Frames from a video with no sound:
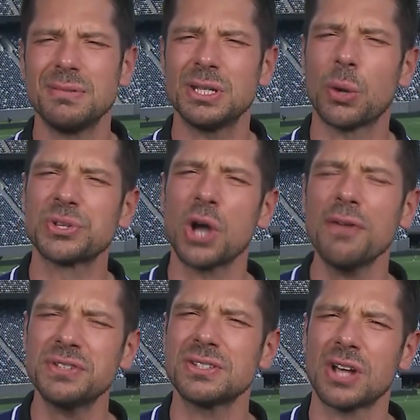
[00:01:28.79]
You know, it's
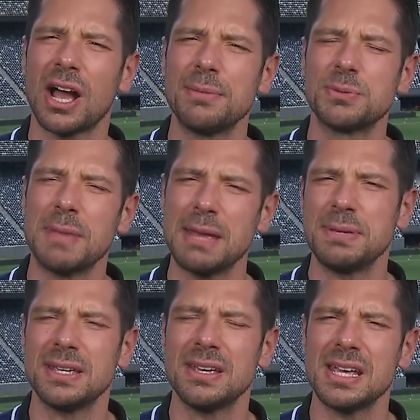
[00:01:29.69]
oftentimes
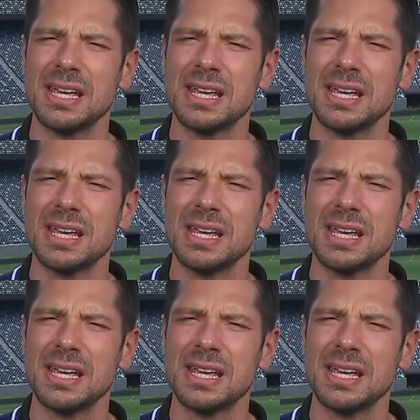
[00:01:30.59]
maybe